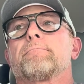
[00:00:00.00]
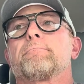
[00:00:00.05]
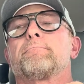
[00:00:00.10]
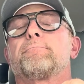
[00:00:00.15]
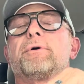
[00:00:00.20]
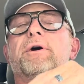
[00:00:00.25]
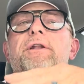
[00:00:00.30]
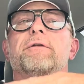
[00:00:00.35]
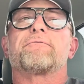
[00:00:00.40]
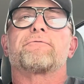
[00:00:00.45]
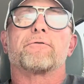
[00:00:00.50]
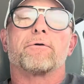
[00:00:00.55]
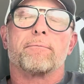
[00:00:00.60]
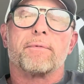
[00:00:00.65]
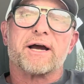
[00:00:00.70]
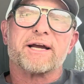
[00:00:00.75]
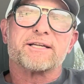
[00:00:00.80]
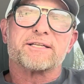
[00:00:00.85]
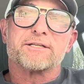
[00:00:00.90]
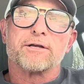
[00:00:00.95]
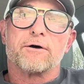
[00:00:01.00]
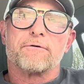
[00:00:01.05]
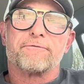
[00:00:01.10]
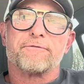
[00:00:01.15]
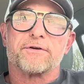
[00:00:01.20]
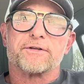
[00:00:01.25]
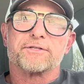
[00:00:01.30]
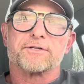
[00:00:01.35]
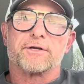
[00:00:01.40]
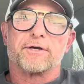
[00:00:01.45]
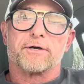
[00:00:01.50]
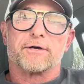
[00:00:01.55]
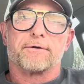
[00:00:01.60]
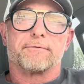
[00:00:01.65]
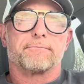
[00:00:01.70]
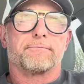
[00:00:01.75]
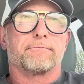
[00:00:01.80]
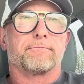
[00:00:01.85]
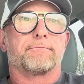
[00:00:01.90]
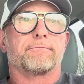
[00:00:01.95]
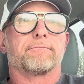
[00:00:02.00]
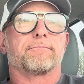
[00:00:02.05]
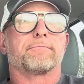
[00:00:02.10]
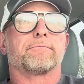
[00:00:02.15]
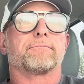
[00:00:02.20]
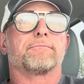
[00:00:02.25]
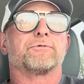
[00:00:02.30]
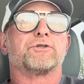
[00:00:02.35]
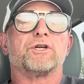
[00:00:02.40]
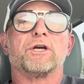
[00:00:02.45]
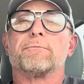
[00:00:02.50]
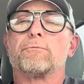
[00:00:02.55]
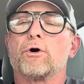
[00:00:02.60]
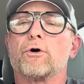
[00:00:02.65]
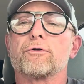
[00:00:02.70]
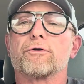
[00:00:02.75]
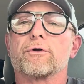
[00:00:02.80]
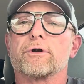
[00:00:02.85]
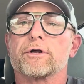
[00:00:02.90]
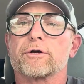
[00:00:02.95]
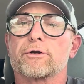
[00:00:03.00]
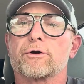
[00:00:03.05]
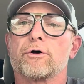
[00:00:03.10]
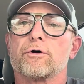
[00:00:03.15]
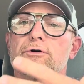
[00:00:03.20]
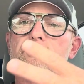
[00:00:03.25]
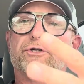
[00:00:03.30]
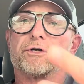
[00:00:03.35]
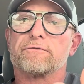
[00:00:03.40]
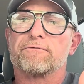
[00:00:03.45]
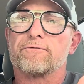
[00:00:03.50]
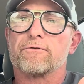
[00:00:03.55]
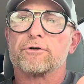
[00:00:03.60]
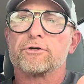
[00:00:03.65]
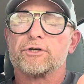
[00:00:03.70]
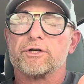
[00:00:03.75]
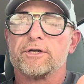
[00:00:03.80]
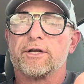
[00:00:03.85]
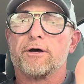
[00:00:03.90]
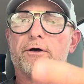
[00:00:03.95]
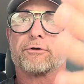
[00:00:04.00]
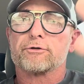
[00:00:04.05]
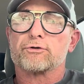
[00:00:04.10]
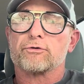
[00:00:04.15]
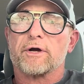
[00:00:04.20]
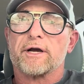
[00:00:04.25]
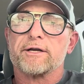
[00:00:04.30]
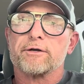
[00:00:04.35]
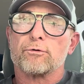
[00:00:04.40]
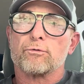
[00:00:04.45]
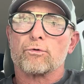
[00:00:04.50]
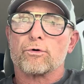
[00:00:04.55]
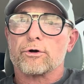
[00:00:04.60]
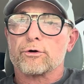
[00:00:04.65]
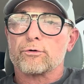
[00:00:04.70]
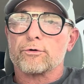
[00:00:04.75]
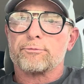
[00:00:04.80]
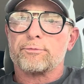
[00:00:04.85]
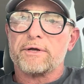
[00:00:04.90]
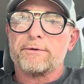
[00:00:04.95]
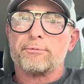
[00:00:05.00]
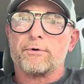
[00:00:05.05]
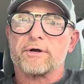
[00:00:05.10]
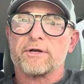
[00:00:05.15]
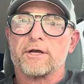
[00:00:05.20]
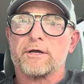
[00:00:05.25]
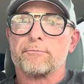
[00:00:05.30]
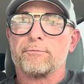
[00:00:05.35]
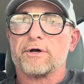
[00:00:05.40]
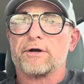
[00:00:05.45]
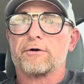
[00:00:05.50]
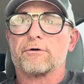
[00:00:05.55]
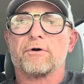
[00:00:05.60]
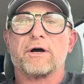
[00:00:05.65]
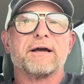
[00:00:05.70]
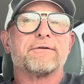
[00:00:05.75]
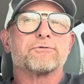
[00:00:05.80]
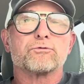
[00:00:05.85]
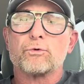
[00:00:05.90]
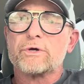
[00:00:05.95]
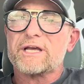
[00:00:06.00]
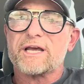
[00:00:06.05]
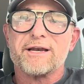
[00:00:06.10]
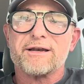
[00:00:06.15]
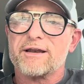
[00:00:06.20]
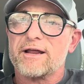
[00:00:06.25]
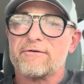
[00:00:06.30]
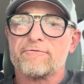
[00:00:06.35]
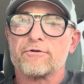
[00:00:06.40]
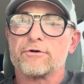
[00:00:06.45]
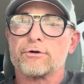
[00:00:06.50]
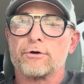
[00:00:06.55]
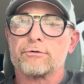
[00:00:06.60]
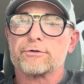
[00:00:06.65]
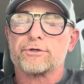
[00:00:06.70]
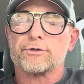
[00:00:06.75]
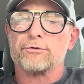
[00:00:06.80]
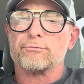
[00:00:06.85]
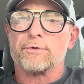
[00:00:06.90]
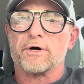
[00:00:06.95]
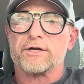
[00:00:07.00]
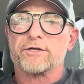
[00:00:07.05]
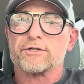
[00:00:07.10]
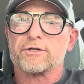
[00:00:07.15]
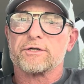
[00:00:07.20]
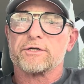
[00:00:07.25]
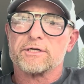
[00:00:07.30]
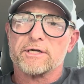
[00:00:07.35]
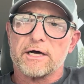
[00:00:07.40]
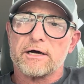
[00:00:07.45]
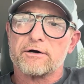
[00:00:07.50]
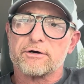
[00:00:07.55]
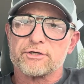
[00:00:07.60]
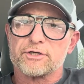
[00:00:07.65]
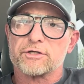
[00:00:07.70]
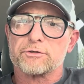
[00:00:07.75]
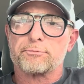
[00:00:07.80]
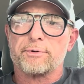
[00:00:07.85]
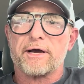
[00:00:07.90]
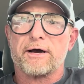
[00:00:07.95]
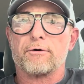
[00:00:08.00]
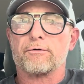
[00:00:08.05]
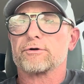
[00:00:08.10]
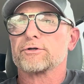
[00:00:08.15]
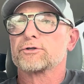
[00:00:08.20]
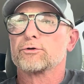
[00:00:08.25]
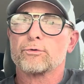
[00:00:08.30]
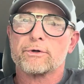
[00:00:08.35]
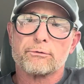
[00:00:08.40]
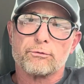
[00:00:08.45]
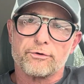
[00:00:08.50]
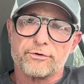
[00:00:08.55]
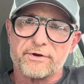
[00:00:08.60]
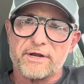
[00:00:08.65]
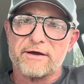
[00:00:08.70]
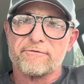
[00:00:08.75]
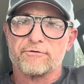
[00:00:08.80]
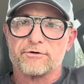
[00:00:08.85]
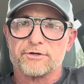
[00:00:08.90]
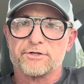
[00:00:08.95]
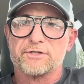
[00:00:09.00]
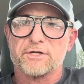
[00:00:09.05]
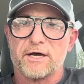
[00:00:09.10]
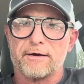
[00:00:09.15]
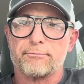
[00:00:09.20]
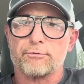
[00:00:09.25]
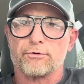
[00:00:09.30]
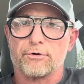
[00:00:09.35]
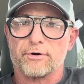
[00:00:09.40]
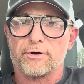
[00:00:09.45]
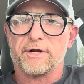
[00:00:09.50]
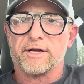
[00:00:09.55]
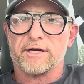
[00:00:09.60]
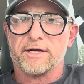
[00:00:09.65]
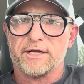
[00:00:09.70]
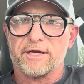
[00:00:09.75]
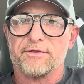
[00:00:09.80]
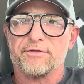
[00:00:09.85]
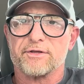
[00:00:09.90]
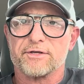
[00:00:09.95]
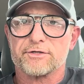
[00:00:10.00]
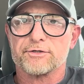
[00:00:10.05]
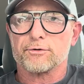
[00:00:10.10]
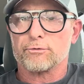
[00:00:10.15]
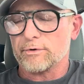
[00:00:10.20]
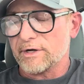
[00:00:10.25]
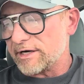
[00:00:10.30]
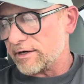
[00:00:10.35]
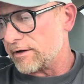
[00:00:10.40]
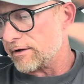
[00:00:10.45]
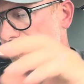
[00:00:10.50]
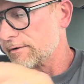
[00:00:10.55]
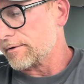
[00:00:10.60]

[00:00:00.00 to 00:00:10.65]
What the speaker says: But for myself as a gym owner and a coach, and for Janelle trying to work with people on getting better lives, we can never know too much. Knowledge is power. So we will never stop learning in this arena.